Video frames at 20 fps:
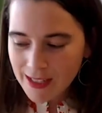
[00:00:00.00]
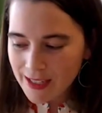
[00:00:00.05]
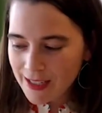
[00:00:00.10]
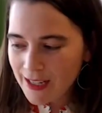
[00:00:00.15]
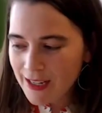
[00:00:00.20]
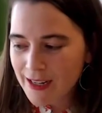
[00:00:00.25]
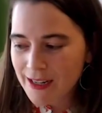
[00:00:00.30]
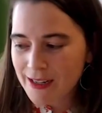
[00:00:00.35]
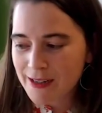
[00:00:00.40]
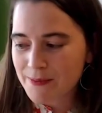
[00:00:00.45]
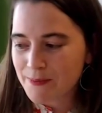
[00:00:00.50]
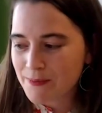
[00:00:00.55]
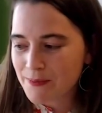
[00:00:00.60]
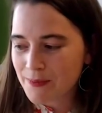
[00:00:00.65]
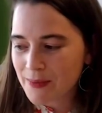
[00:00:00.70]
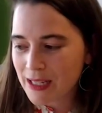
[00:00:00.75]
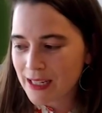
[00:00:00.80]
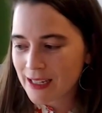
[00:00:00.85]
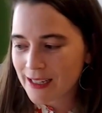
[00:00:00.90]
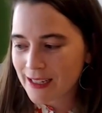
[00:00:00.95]

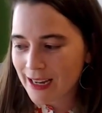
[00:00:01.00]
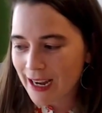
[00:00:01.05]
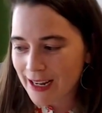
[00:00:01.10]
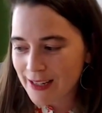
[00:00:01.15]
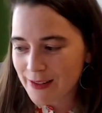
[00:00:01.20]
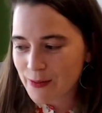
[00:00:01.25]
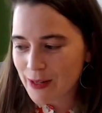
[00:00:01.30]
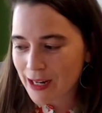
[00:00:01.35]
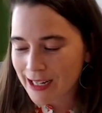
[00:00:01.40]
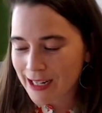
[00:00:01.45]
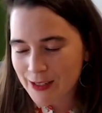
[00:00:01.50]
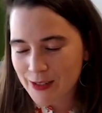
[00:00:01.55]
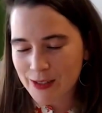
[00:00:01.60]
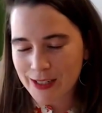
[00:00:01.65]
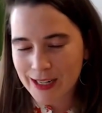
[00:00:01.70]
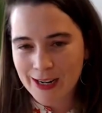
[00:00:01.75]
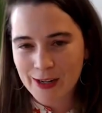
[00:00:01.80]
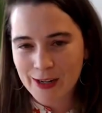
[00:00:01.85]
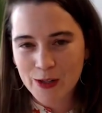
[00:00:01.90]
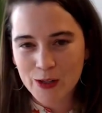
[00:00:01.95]

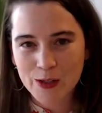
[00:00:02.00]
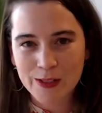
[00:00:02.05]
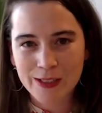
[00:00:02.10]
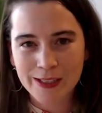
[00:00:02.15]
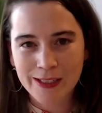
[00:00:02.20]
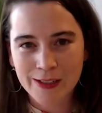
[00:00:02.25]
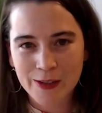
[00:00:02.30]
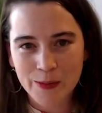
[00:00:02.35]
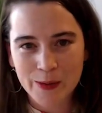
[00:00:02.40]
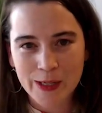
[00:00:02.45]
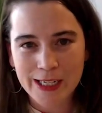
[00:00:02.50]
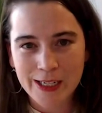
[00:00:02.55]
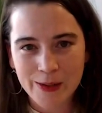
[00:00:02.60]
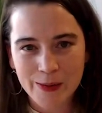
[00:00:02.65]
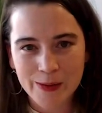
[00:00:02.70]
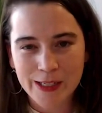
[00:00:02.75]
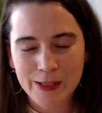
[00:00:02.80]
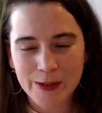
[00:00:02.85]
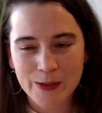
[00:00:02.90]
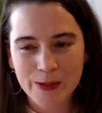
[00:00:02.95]
I heard on the radio
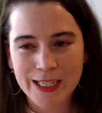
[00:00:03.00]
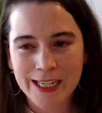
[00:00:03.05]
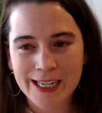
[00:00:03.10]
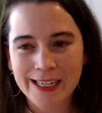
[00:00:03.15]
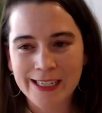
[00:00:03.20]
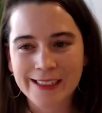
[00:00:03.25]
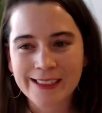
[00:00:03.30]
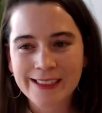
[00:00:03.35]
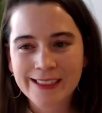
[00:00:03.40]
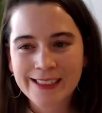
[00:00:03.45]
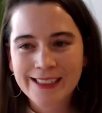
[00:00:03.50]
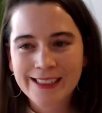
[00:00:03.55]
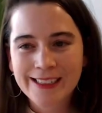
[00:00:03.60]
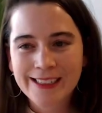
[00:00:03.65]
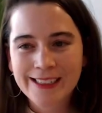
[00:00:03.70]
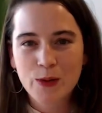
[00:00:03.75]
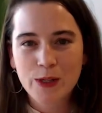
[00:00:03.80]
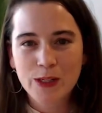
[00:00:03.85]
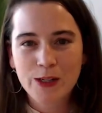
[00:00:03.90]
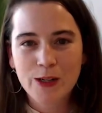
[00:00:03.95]
the other day
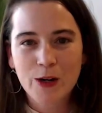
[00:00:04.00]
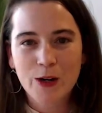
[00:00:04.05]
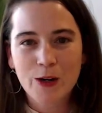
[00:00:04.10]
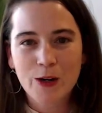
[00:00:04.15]
that you could